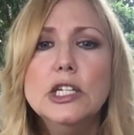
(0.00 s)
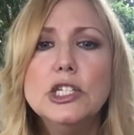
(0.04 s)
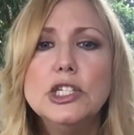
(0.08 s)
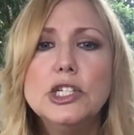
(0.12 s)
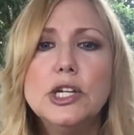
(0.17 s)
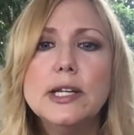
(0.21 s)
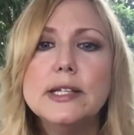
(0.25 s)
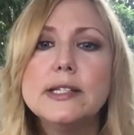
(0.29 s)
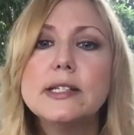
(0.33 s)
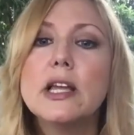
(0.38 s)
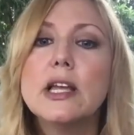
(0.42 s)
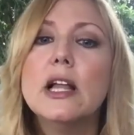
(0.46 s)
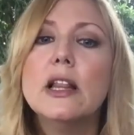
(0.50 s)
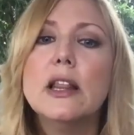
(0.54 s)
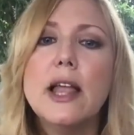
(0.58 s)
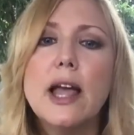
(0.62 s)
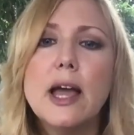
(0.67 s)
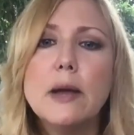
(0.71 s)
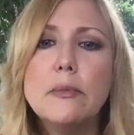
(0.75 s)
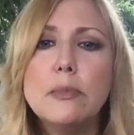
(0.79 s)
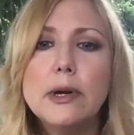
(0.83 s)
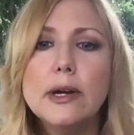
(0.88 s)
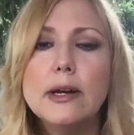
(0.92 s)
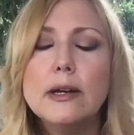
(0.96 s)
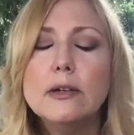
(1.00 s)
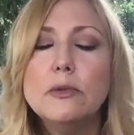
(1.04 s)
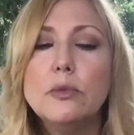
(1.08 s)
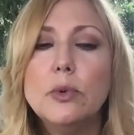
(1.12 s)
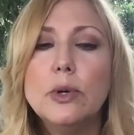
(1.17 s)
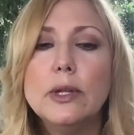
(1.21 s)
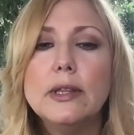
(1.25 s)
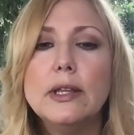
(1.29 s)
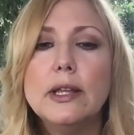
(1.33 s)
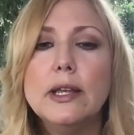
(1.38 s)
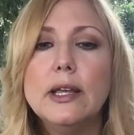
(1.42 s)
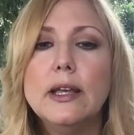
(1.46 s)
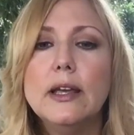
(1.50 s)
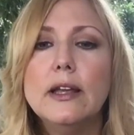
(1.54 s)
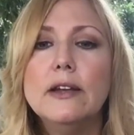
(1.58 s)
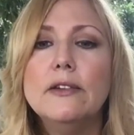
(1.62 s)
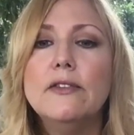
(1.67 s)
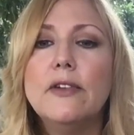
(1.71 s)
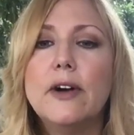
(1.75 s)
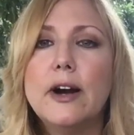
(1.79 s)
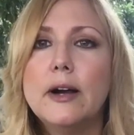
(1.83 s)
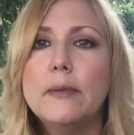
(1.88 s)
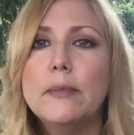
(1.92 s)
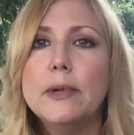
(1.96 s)
She has collaborated with the
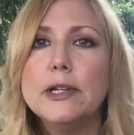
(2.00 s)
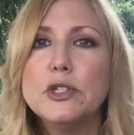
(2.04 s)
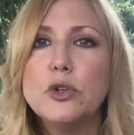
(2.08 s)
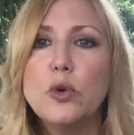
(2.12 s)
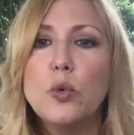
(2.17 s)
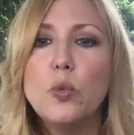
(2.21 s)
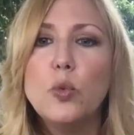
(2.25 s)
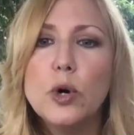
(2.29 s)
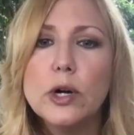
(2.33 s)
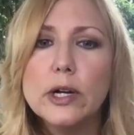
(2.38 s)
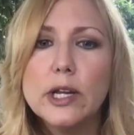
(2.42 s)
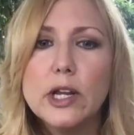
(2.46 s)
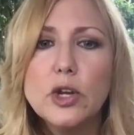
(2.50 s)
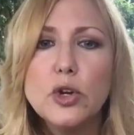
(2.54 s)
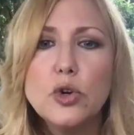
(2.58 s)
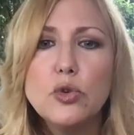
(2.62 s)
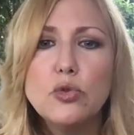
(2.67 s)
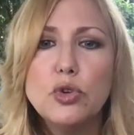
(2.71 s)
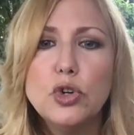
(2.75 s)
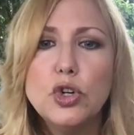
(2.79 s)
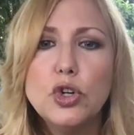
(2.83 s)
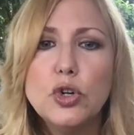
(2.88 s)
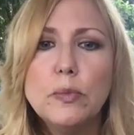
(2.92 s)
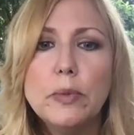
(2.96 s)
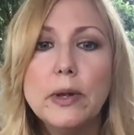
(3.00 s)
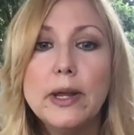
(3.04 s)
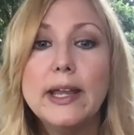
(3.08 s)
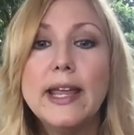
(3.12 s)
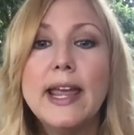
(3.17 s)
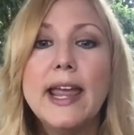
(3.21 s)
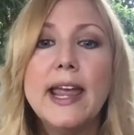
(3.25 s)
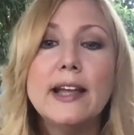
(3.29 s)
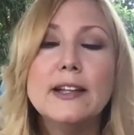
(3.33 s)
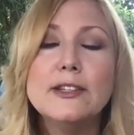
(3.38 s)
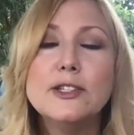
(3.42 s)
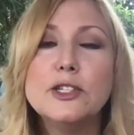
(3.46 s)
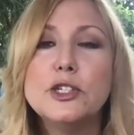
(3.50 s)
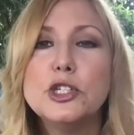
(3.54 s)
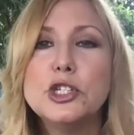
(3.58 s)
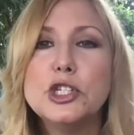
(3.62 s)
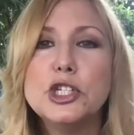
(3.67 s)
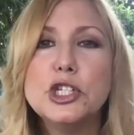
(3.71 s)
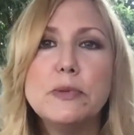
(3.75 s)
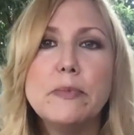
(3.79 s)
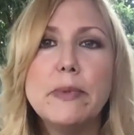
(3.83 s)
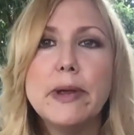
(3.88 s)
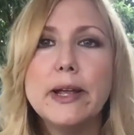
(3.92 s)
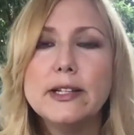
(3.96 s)
Environmental Working Group, Cancer
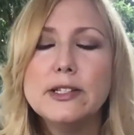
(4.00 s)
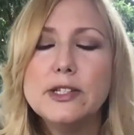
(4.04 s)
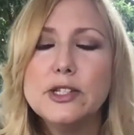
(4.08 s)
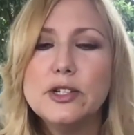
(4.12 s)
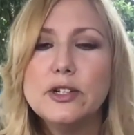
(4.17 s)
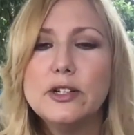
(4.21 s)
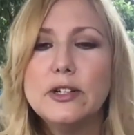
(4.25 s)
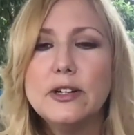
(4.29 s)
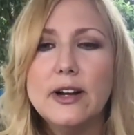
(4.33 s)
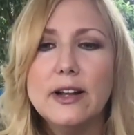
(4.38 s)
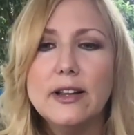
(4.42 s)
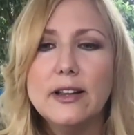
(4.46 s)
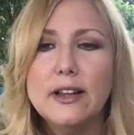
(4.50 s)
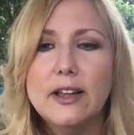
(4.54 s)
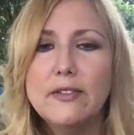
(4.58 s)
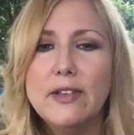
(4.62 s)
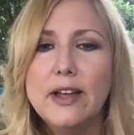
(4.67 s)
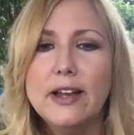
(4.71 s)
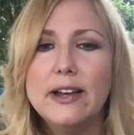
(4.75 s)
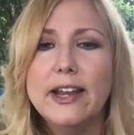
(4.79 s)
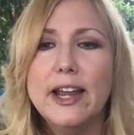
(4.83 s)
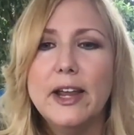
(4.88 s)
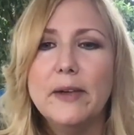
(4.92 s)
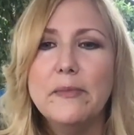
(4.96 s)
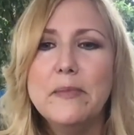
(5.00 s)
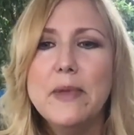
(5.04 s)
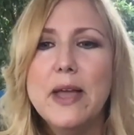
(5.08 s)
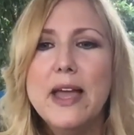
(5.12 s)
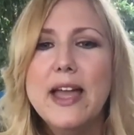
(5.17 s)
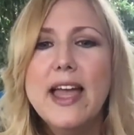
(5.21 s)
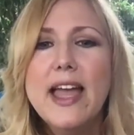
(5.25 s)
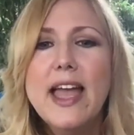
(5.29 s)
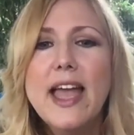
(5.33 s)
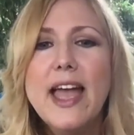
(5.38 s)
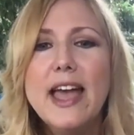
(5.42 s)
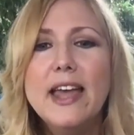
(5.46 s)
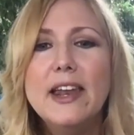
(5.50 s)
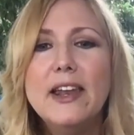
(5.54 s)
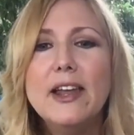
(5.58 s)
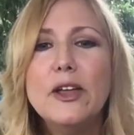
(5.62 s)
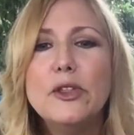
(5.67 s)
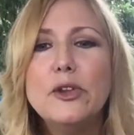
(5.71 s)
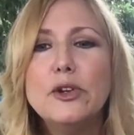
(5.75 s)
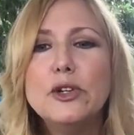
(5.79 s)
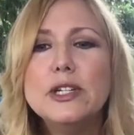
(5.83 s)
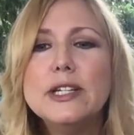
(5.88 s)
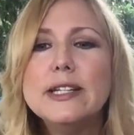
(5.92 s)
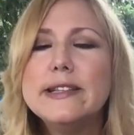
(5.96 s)
Schmancer, I love that name, and
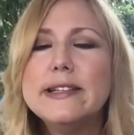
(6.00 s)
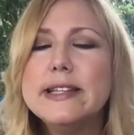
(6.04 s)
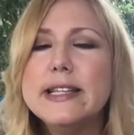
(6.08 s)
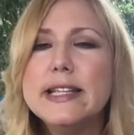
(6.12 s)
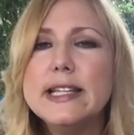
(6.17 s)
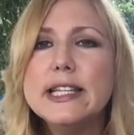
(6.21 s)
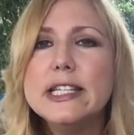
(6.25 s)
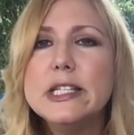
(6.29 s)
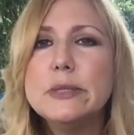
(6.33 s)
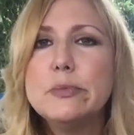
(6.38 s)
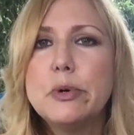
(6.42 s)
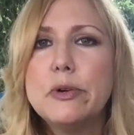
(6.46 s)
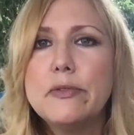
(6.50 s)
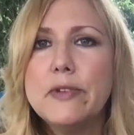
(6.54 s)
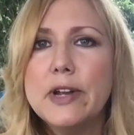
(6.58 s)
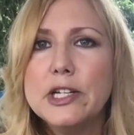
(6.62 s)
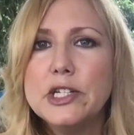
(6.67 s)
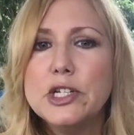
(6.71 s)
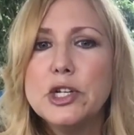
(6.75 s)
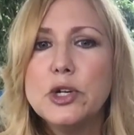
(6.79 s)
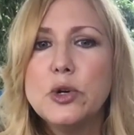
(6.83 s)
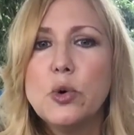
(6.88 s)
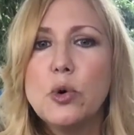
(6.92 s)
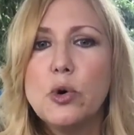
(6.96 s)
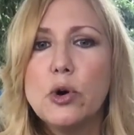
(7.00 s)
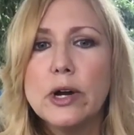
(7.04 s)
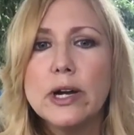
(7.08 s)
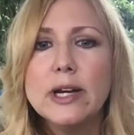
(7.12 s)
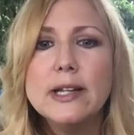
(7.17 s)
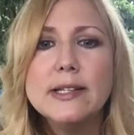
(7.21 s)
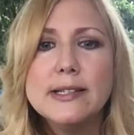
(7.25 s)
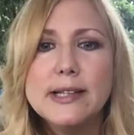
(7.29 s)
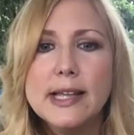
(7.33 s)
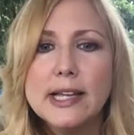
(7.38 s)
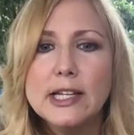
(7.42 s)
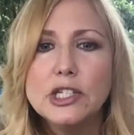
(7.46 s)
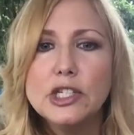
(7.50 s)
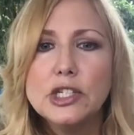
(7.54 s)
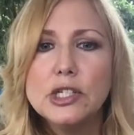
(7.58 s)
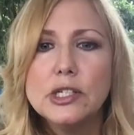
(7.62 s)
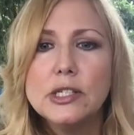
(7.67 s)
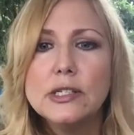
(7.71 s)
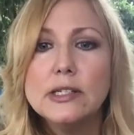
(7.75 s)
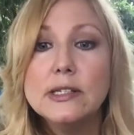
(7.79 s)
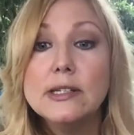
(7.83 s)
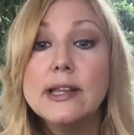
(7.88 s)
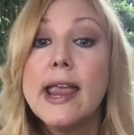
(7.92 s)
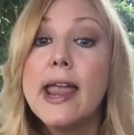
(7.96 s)
other disease prevention
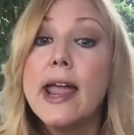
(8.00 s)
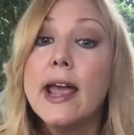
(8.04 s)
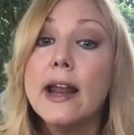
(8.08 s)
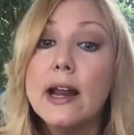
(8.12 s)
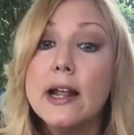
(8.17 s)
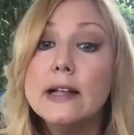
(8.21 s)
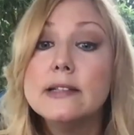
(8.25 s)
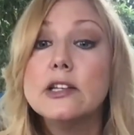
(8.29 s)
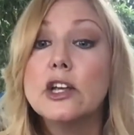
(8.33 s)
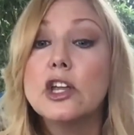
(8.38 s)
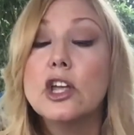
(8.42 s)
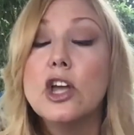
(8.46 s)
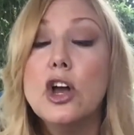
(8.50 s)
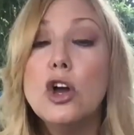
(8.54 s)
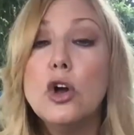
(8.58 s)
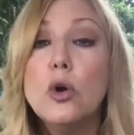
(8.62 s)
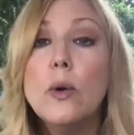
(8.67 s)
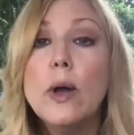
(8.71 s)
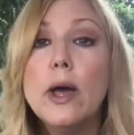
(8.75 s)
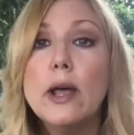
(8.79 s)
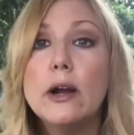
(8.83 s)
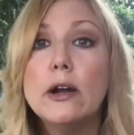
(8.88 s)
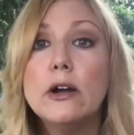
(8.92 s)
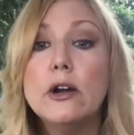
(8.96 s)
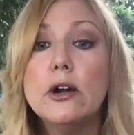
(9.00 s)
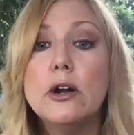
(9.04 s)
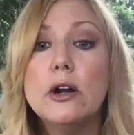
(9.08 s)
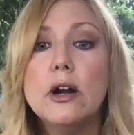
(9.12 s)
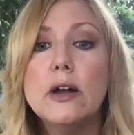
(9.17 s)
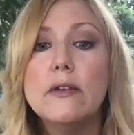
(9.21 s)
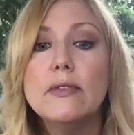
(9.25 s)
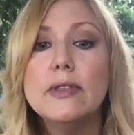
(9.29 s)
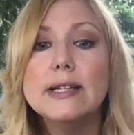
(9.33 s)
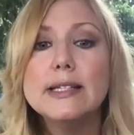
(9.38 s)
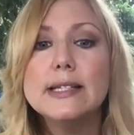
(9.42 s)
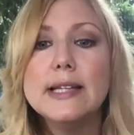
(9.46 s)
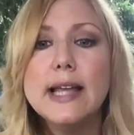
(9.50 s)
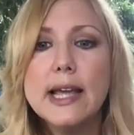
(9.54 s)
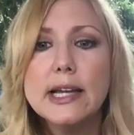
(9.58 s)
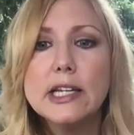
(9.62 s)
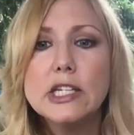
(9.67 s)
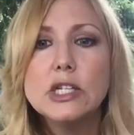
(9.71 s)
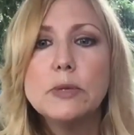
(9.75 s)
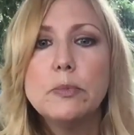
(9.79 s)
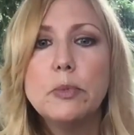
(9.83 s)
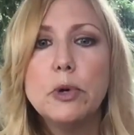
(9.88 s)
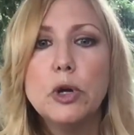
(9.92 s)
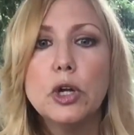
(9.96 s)
organizations, and as a co-editor of the
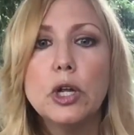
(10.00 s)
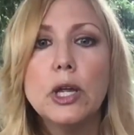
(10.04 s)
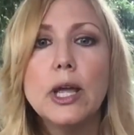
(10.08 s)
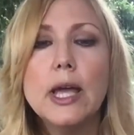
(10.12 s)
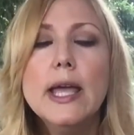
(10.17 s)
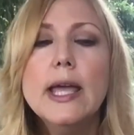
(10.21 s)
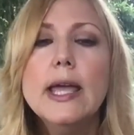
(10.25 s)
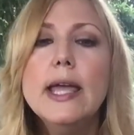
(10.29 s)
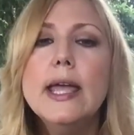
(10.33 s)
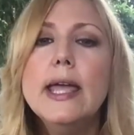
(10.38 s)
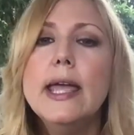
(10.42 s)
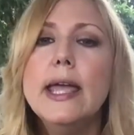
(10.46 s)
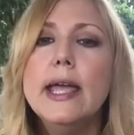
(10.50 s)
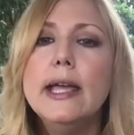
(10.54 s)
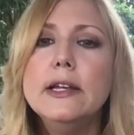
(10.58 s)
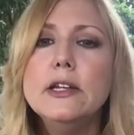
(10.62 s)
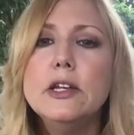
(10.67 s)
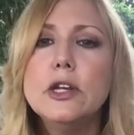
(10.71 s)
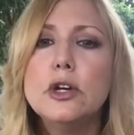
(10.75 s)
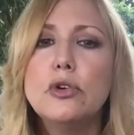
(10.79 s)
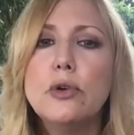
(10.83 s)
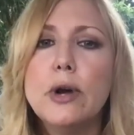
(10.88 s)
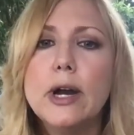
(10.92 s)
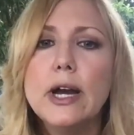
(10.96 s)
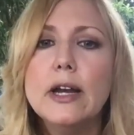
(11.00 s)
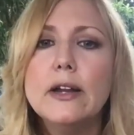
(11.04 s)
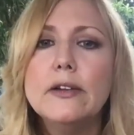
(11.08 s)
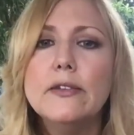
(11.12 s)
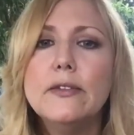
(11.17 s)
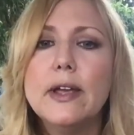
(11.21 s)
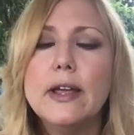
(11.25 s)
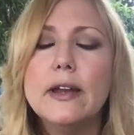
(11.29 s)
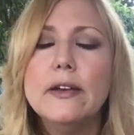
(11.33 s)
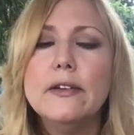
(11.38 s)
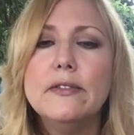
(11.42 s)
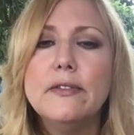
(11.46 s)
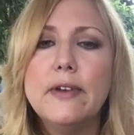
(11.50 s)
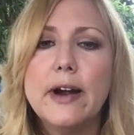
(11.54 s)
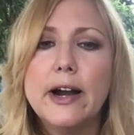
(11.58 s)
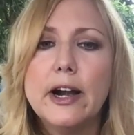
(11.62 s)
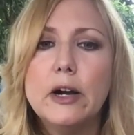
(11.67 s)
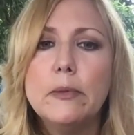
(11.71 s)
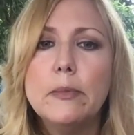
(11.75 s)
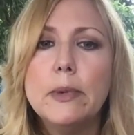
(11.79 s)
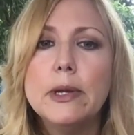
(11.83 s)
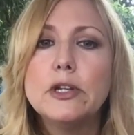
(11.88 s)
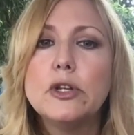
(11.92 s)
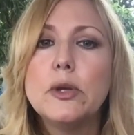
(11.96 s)
textbook, Integrative
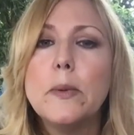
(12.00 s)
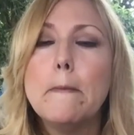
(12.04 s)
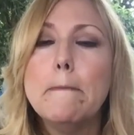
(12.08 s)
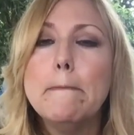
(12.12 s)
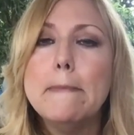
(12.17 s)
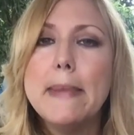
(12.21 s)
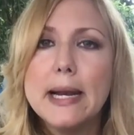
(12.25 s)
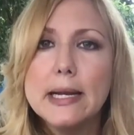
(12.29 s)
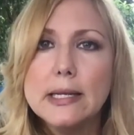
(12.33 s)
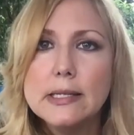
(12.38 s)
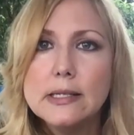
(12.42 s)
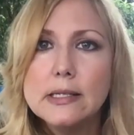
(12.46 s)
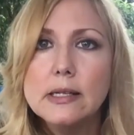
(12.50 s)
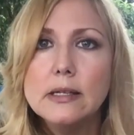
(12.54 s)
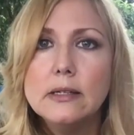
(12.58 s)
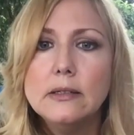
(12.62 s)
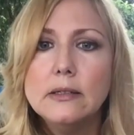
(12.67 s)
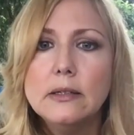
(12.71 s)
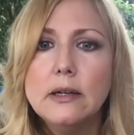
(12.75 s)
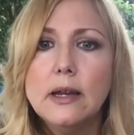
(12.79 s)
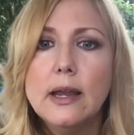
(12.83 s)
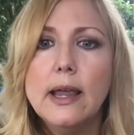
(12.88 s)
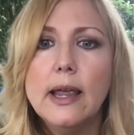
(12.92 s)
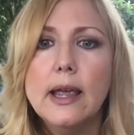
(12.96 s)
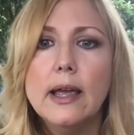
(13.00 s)
Environmental Medicine.